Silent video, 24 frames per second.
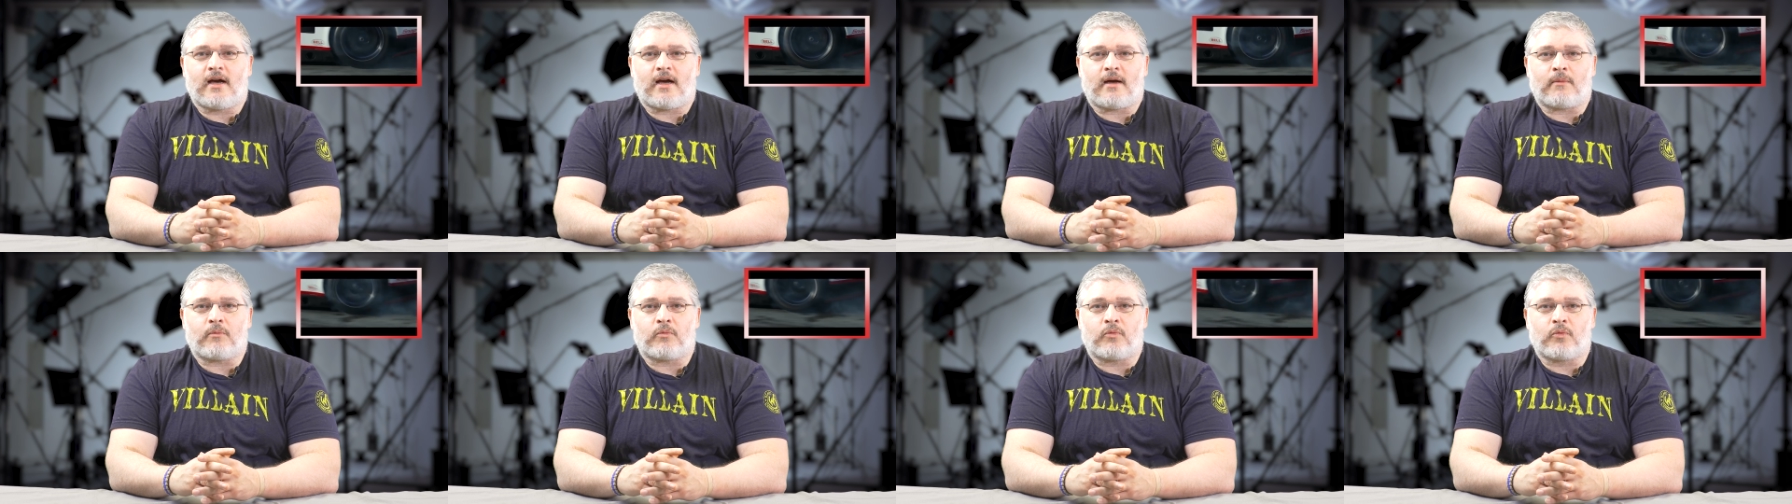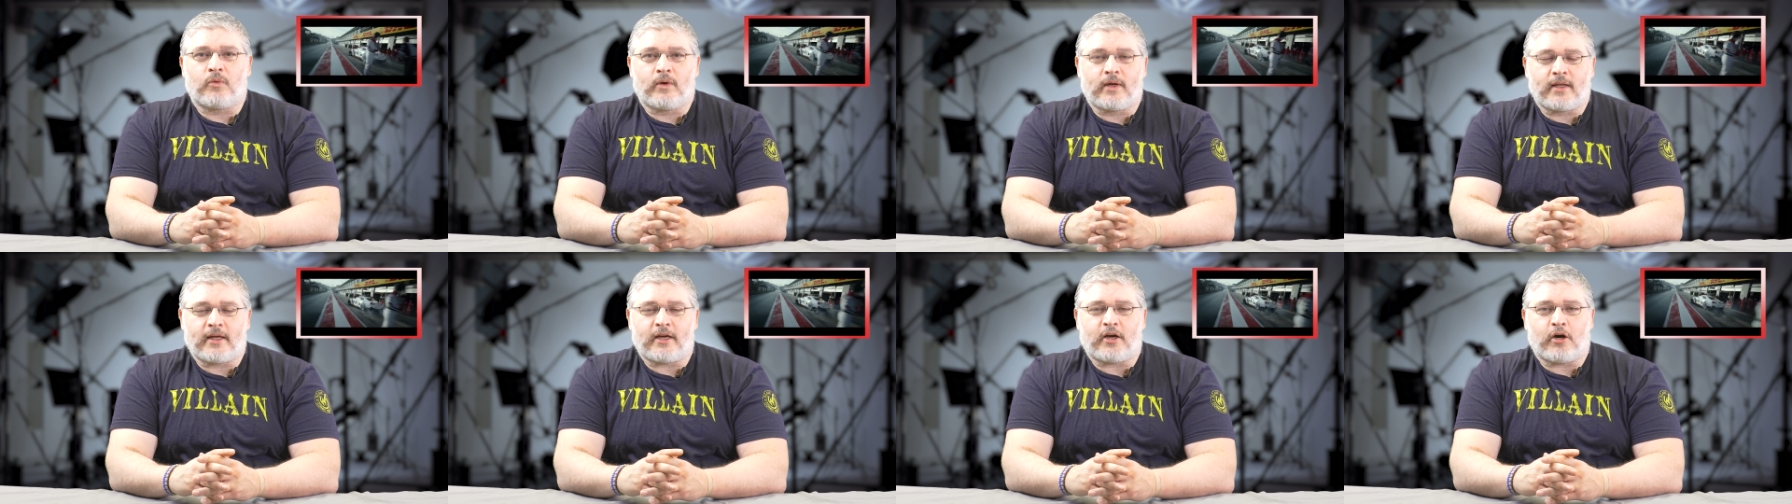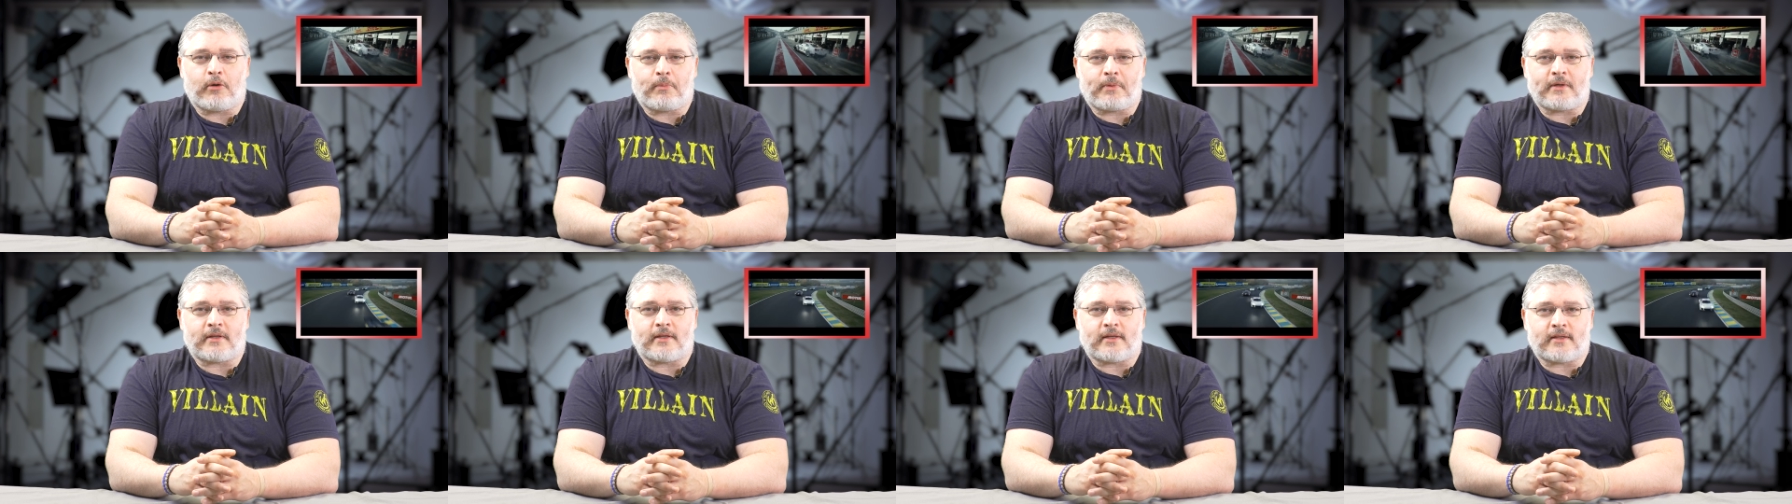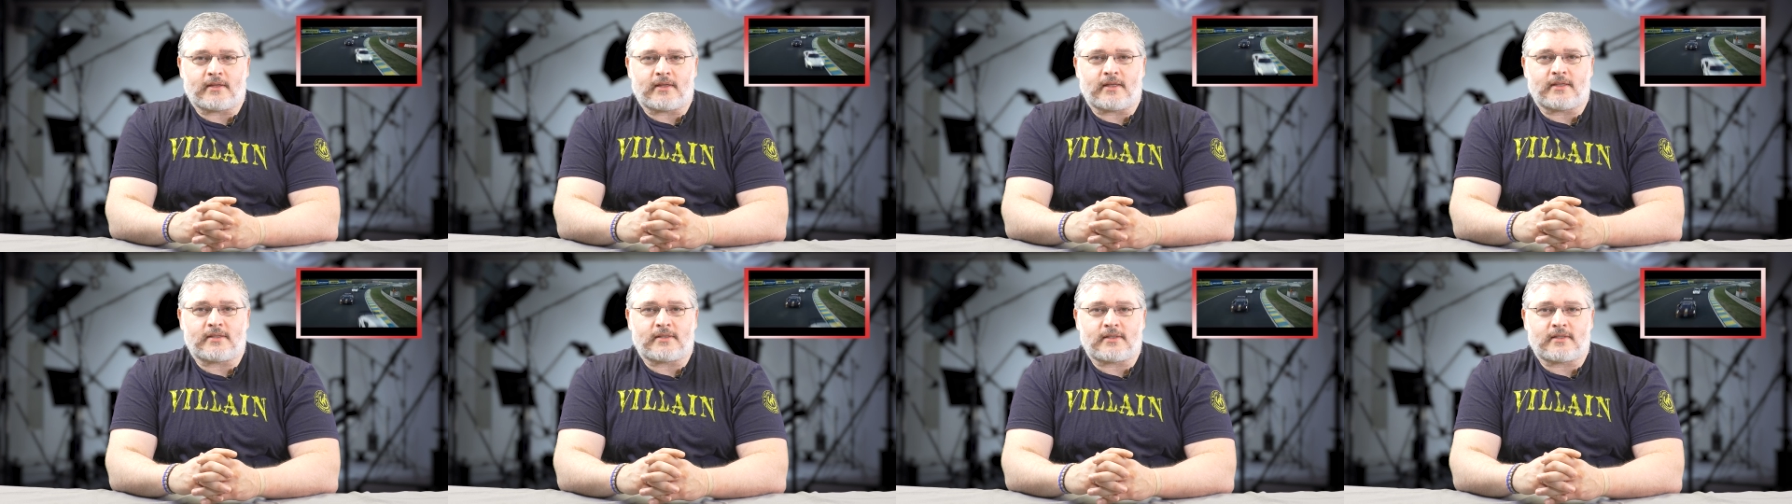I'm really hoping
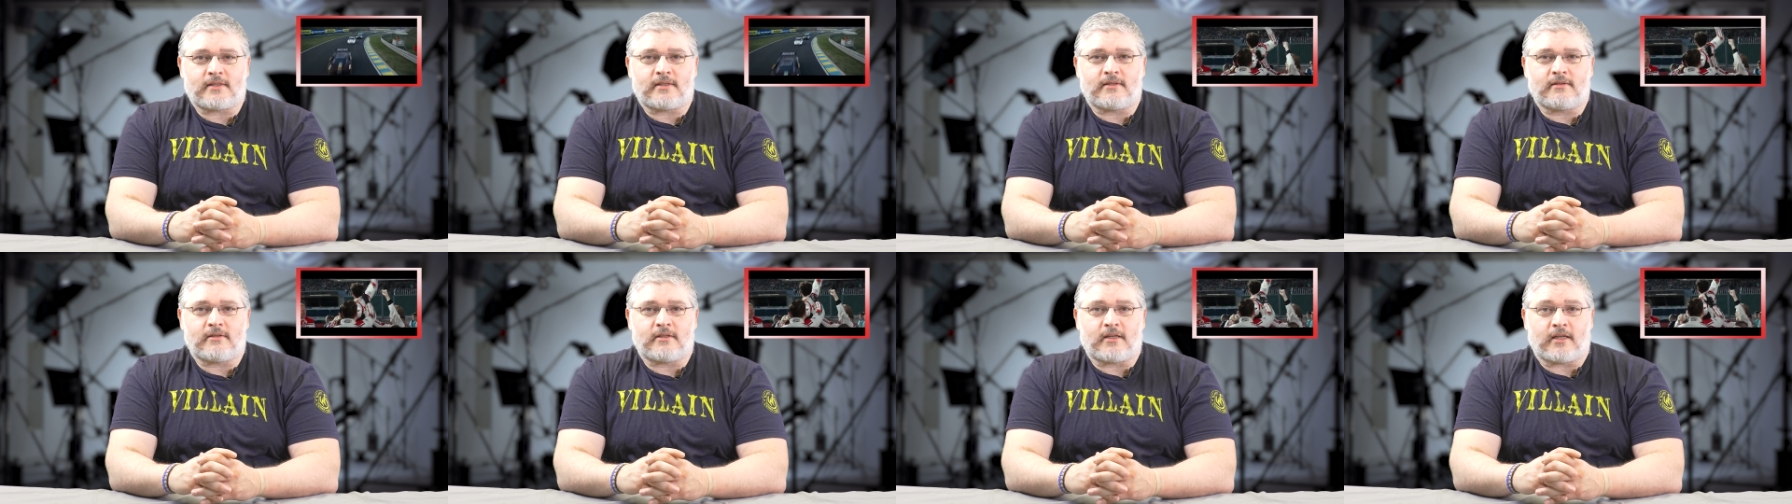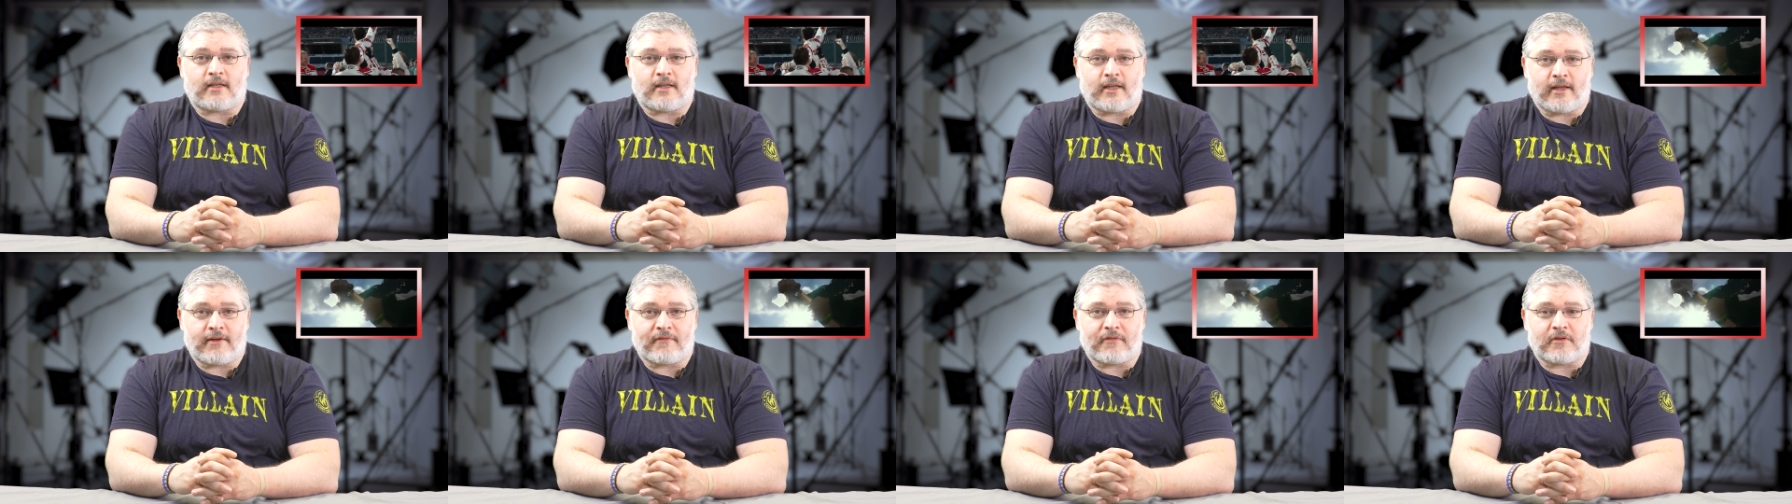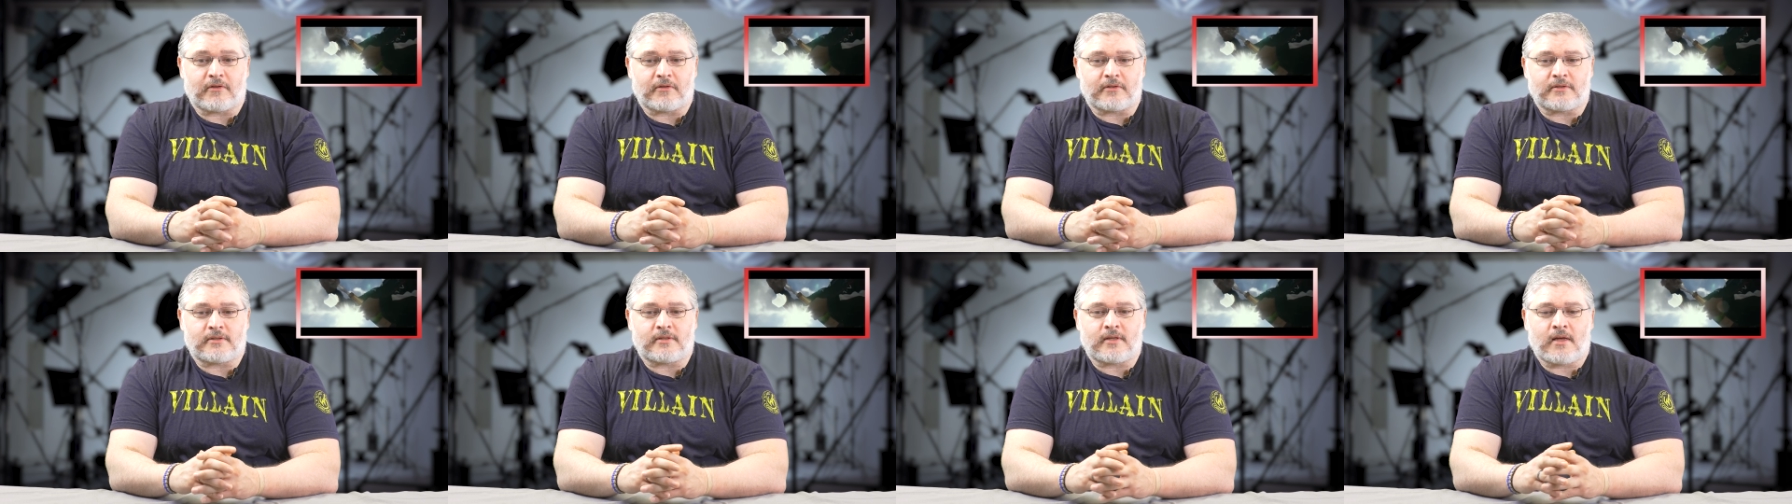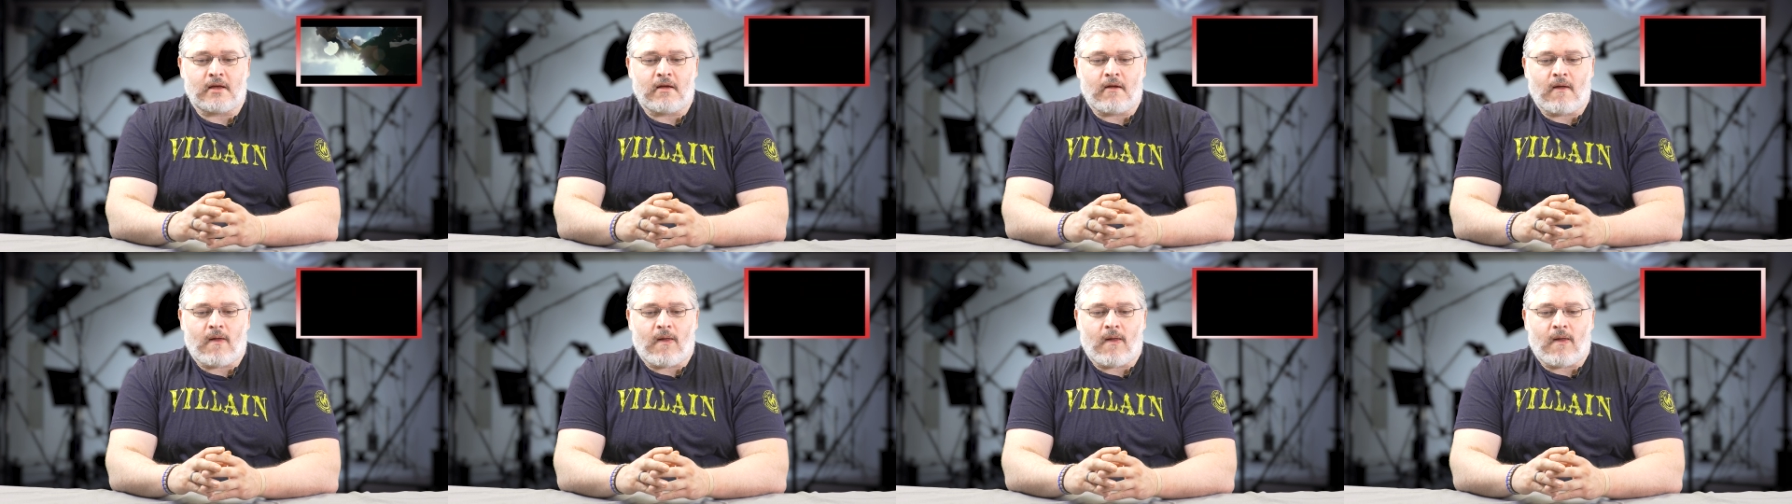that this delivers.